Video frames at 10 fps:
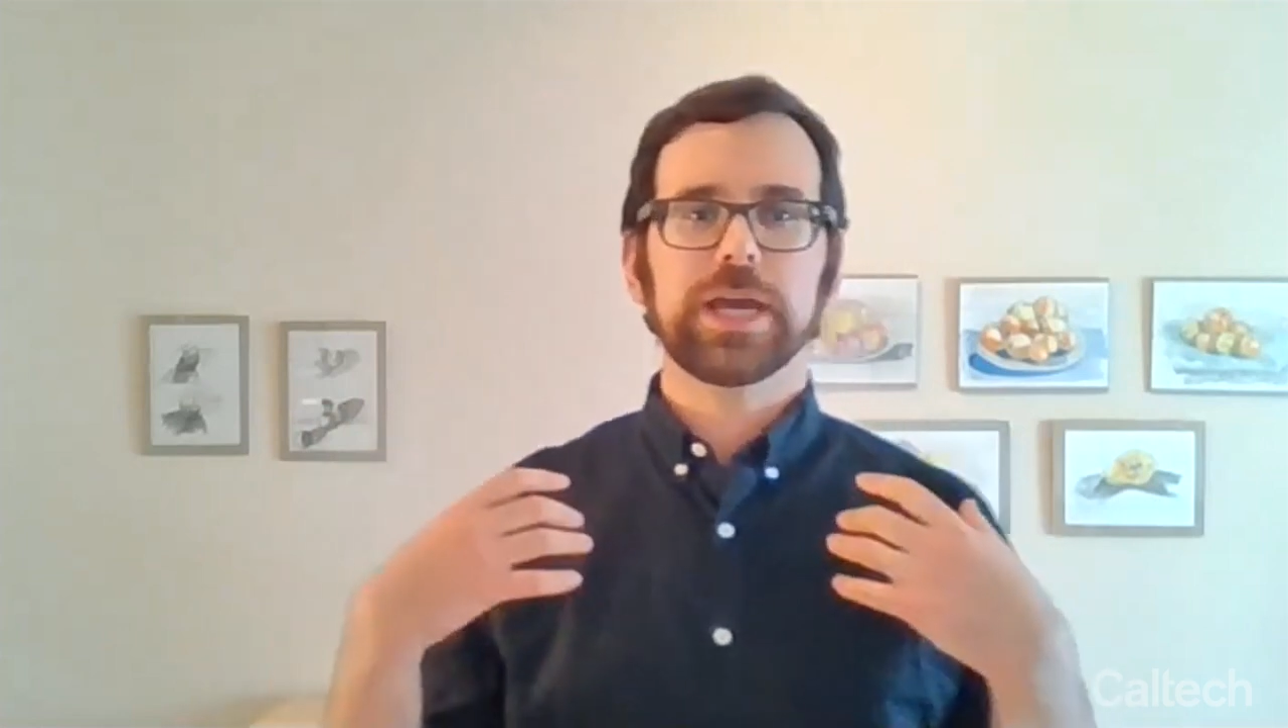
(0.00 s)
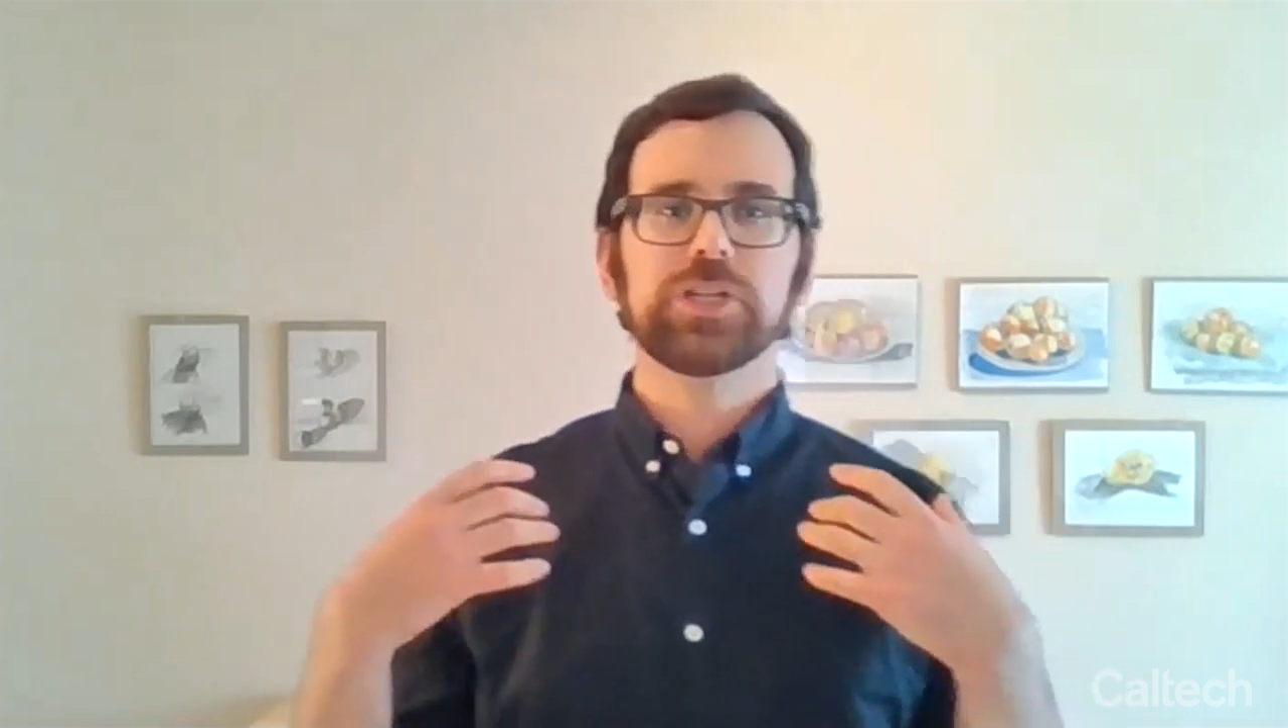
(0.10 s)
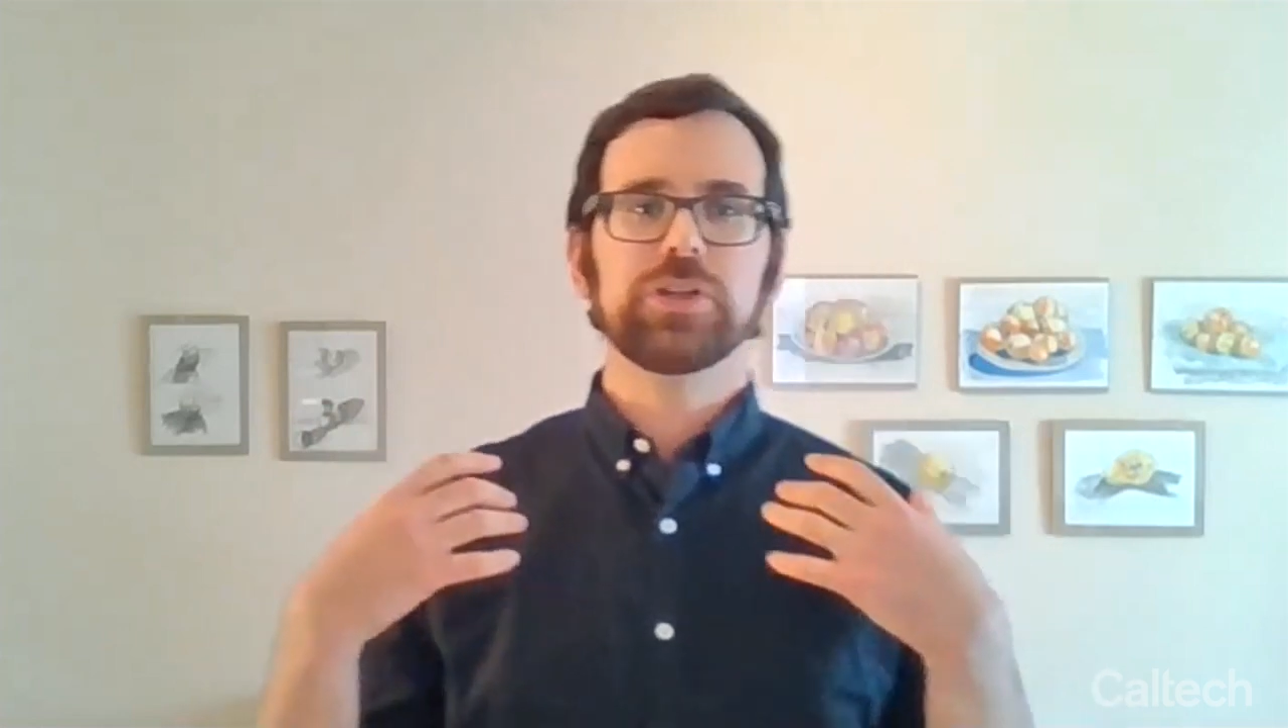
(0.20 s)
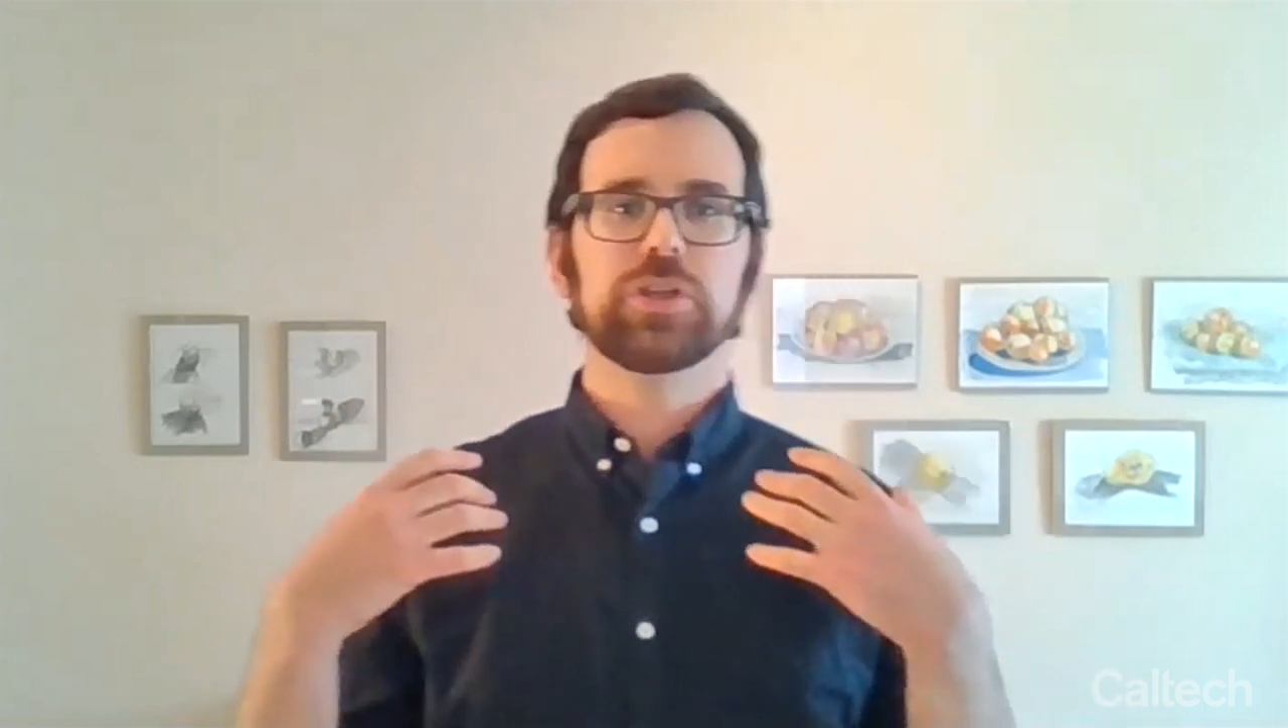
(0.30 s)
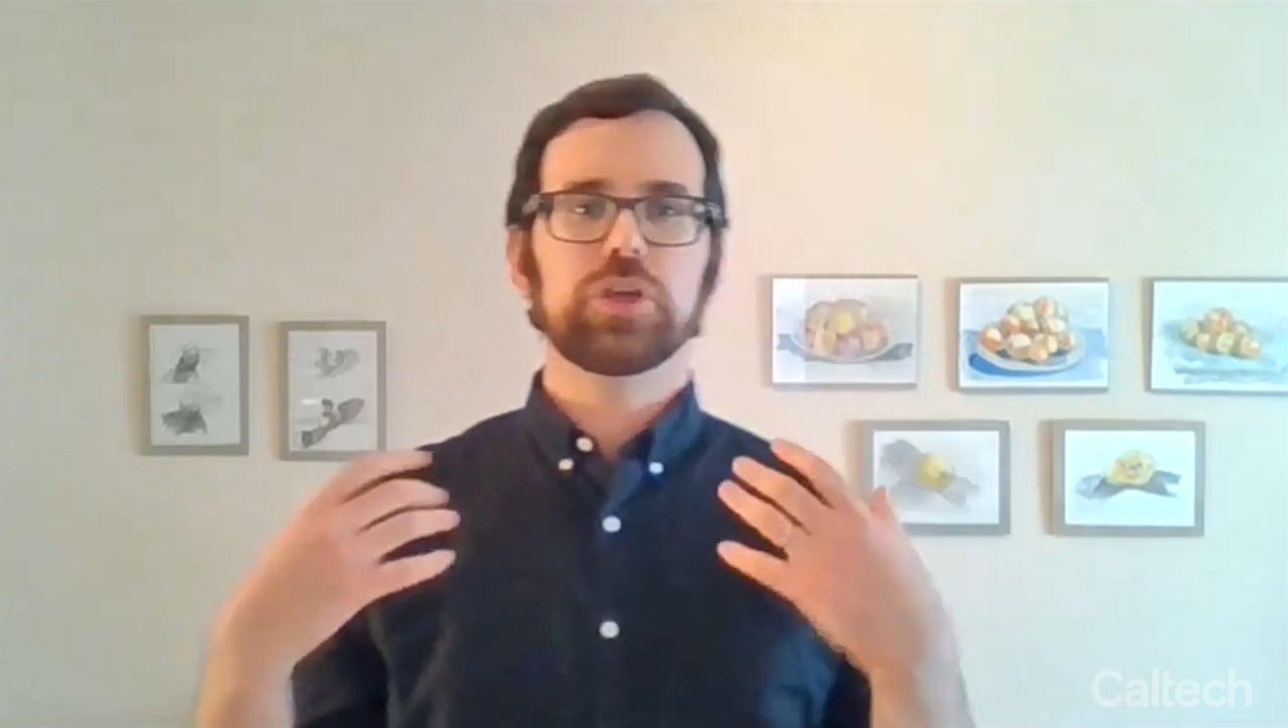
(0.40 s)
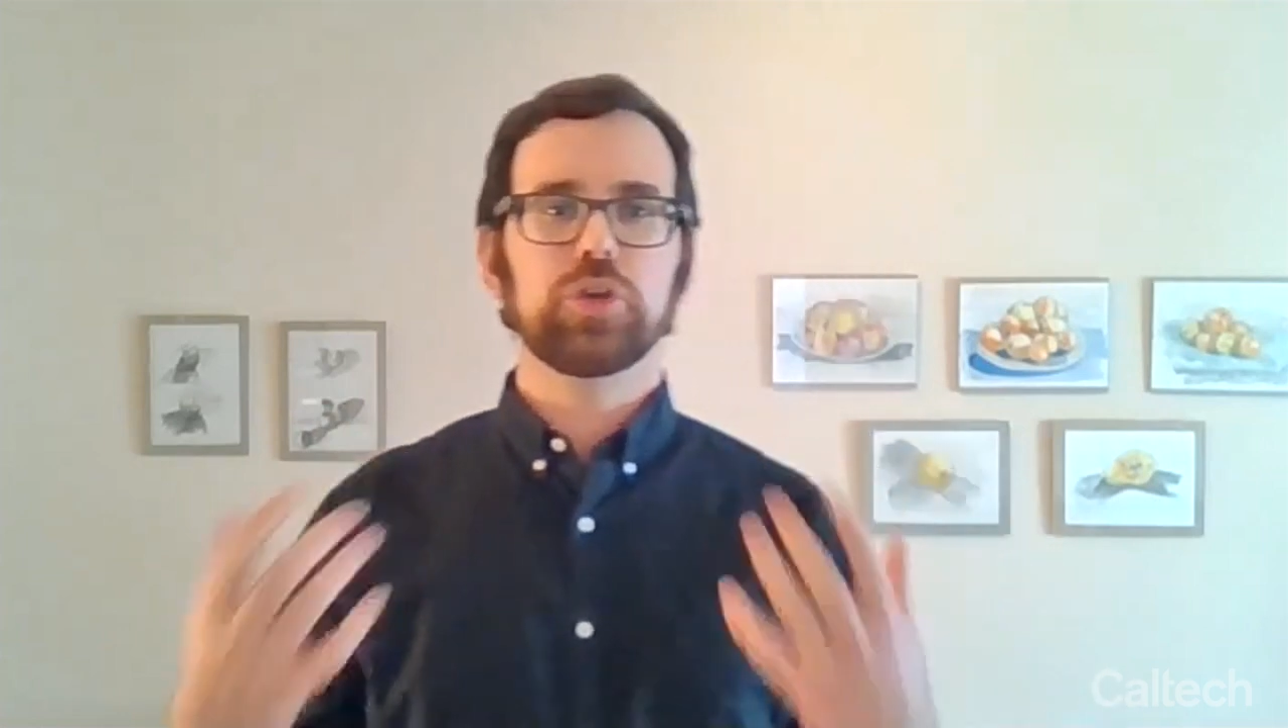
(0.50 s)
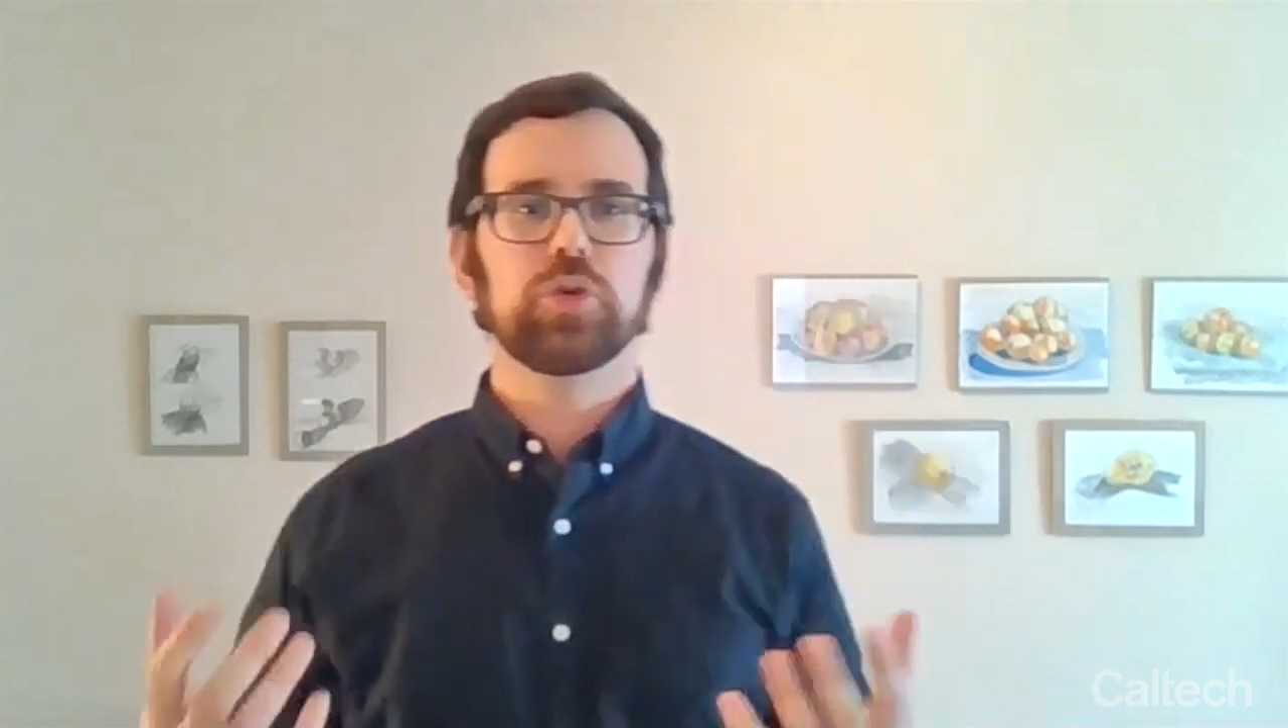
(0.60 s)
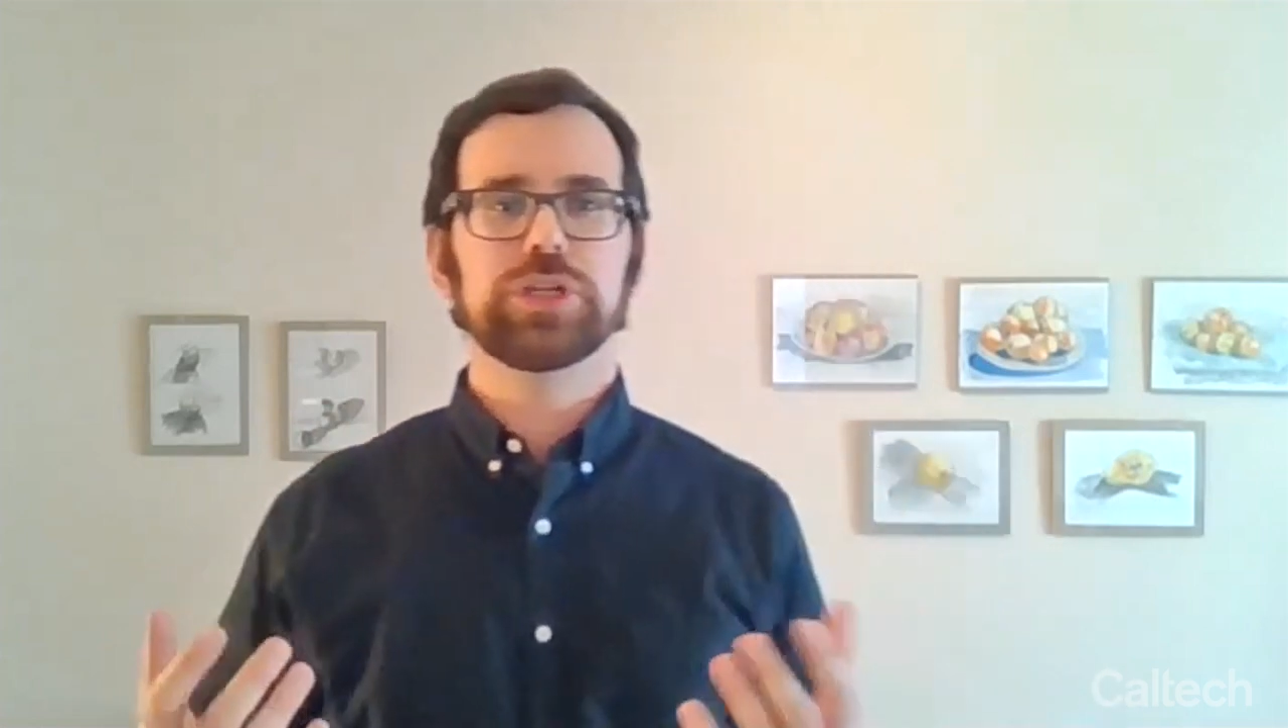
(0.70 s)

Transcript: Agent Q